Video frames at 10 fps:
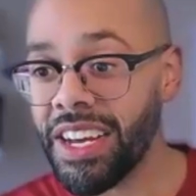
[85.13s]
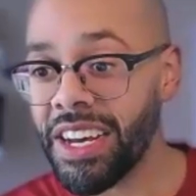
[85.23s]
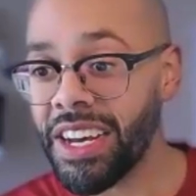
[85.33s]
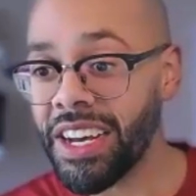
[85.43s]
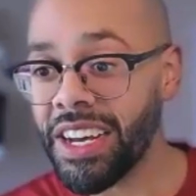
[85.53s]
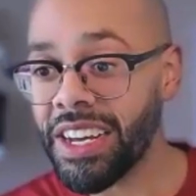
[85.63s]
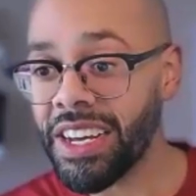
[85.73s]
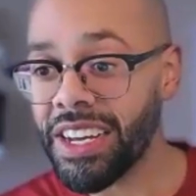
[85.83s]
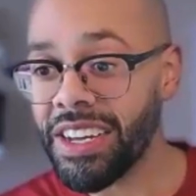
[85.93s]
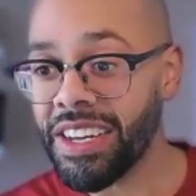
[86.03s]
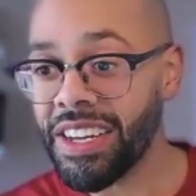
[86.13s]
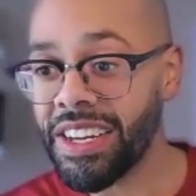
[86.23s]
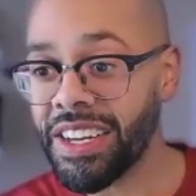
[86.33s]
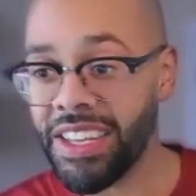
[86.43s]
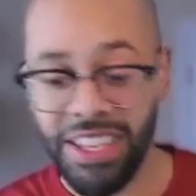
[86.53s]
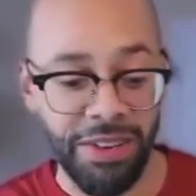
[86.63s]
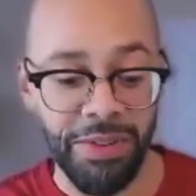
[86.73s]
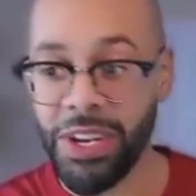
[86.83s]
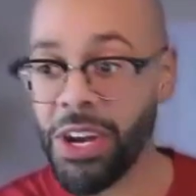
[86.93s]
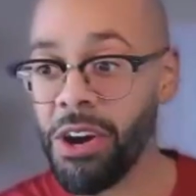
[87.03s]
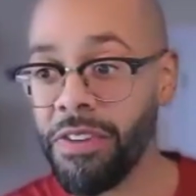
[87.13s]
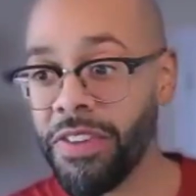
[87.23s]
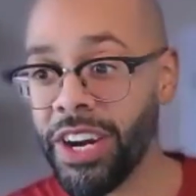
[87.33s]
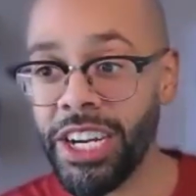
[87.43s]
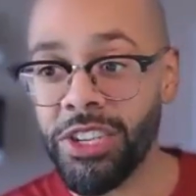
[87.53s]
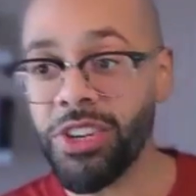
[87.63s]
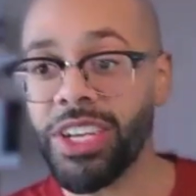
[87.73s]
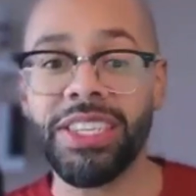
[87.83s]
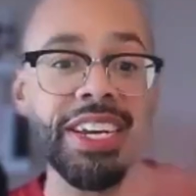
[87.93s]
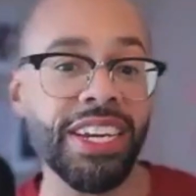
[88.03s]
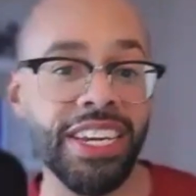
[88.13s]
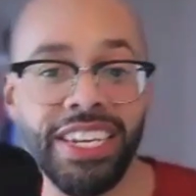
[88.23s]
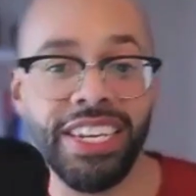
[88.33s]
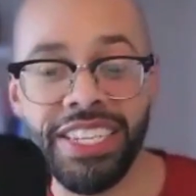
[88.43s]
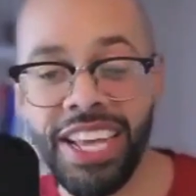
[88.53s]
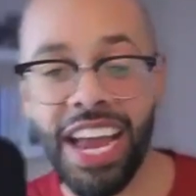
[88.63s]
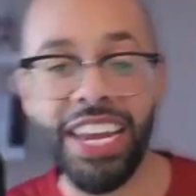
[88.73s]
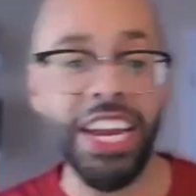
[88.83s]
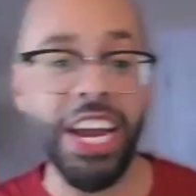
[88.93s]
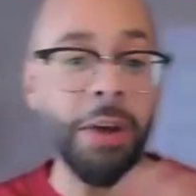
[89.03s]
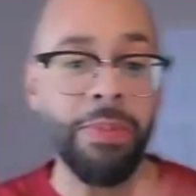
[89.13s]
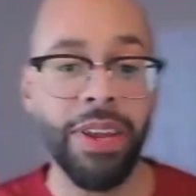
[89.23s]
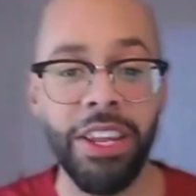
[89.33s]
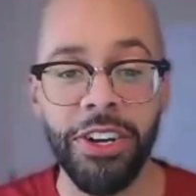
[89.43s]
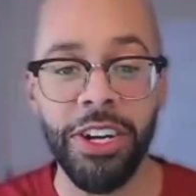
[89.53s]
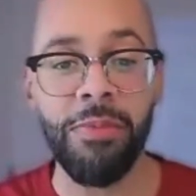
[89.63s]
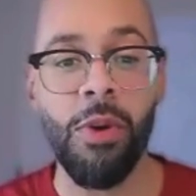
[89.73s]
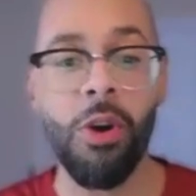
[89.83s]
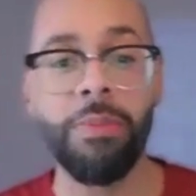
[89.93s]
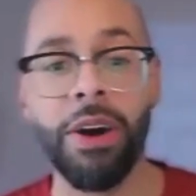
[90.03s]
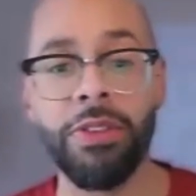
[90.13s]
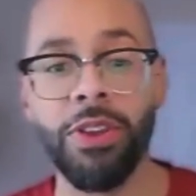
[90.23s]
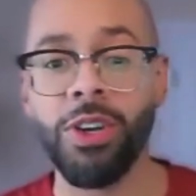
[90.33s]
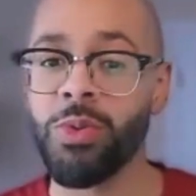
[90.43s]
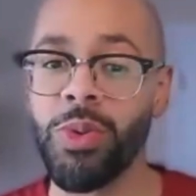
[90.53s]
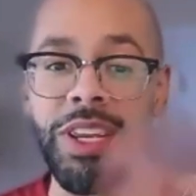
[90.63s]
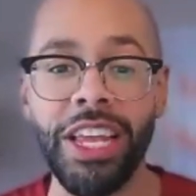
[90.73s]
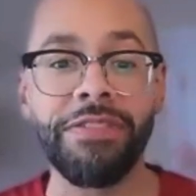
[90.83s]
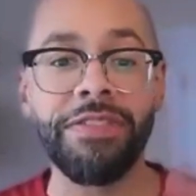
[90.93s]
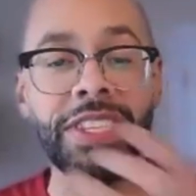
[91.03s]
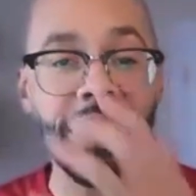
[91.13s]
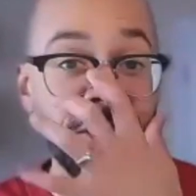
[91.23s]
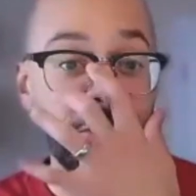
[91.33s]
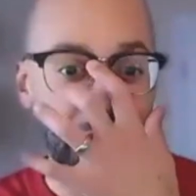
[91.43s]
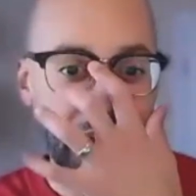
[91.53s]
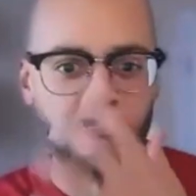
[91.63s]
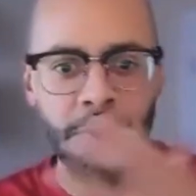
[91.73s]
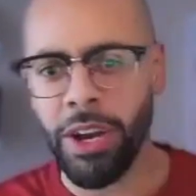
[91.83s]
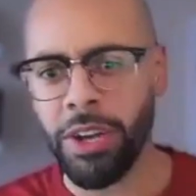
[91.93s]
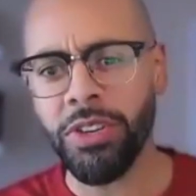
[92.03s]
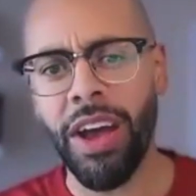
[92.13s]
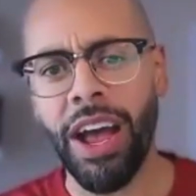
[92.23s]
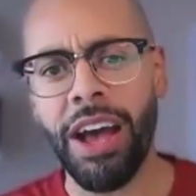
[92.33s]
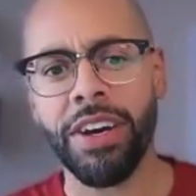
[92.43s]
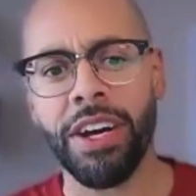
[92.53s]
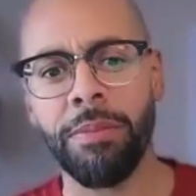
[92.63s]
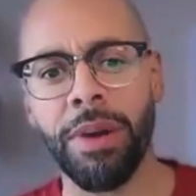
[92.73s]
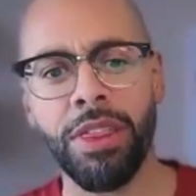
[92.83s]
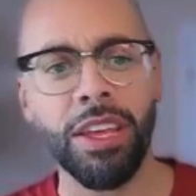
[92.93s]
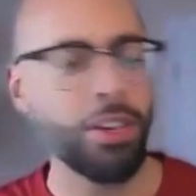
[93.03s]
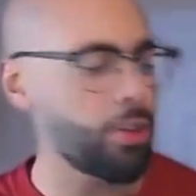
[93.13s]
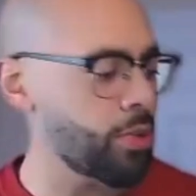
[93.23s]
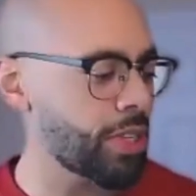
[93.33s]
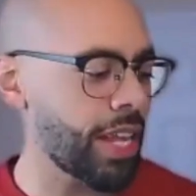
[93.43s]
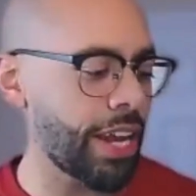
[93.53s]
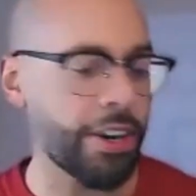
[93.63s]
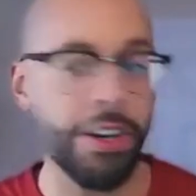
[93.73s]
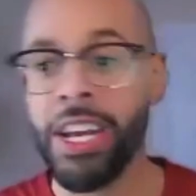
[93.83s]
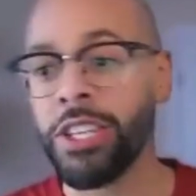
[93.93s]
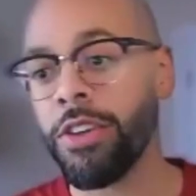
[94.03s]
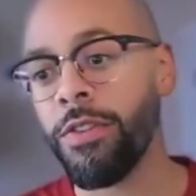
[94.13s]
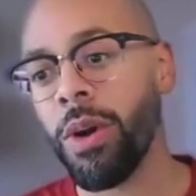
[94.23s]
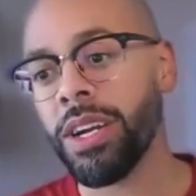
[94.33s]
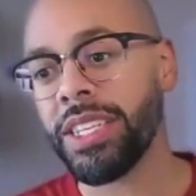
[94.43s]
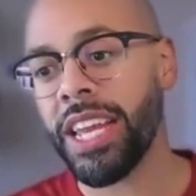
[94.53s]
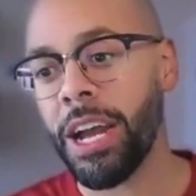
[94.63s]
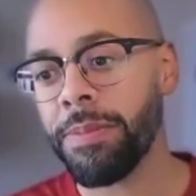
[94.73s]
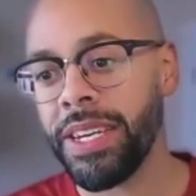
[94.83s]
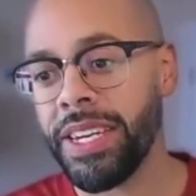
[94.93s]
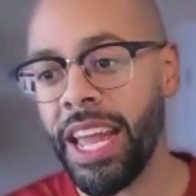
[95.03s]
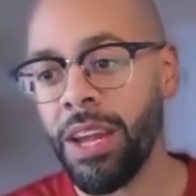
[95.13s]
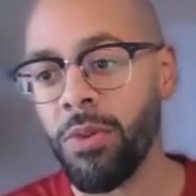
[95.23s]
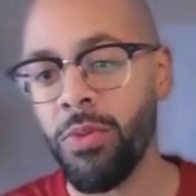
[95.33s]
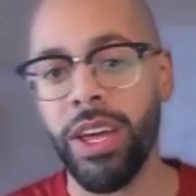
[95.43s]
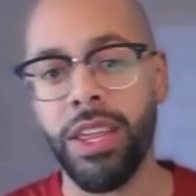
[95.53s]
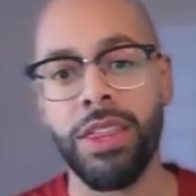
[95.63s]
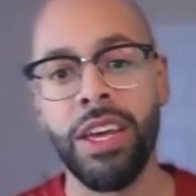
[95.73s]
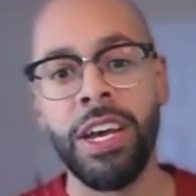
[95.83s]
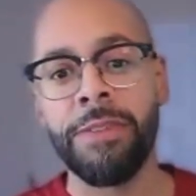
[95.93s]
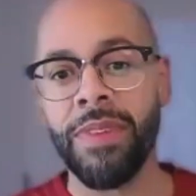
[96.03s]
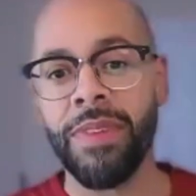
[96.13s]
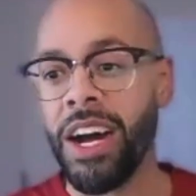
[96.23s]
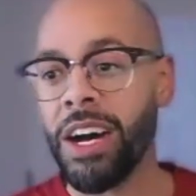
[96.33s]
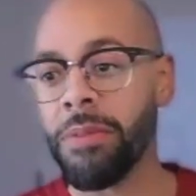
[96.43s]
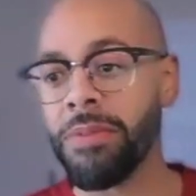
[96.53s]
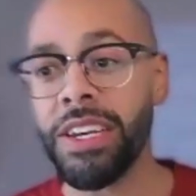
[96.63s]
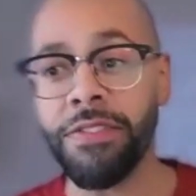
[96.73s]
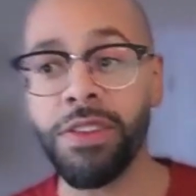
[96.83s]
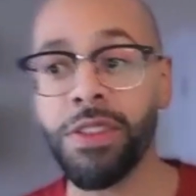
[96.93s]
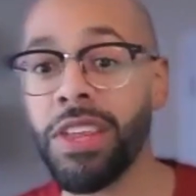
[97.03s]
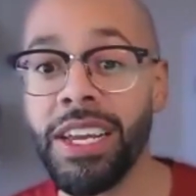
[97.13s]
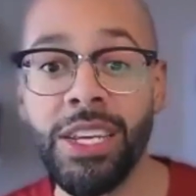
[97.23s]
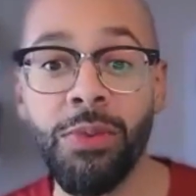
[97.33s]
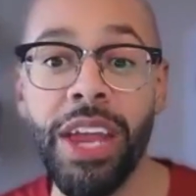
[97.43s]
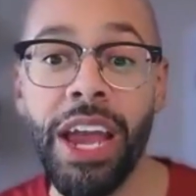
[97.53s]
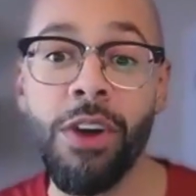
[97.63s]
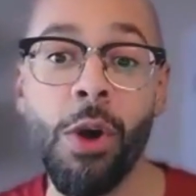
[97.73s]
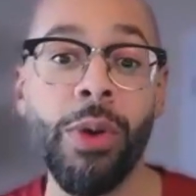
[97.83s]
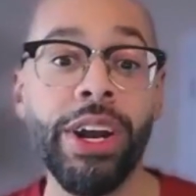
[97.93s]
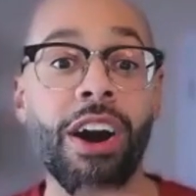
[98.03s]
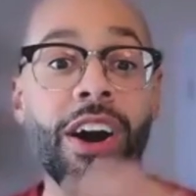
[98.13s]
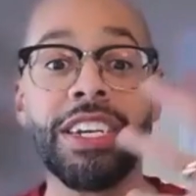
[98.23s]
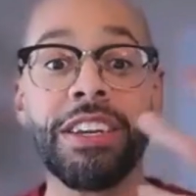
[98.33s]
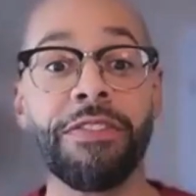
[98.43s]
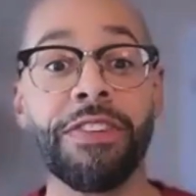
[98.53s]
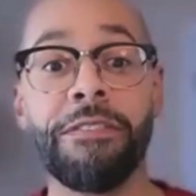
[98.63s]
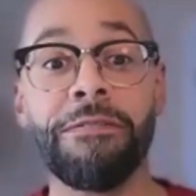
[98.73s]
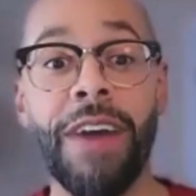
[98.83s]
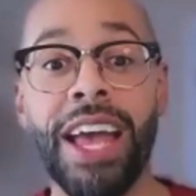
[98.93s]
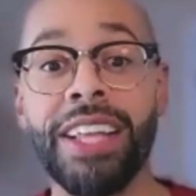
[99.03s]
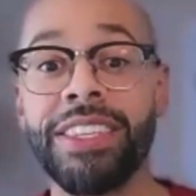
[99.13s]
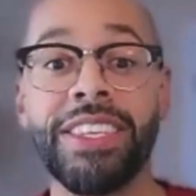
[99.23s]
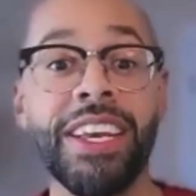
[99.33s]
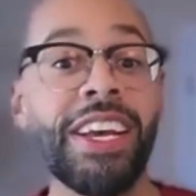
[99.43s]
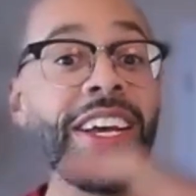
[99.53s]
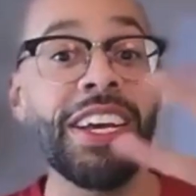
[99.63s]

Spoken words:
There we go. If you're interested in signing up and learning more about those, we'd love to see you there. We also have a monthly newsletter. So if you want to stay up to date with the different things that we have going on, different events,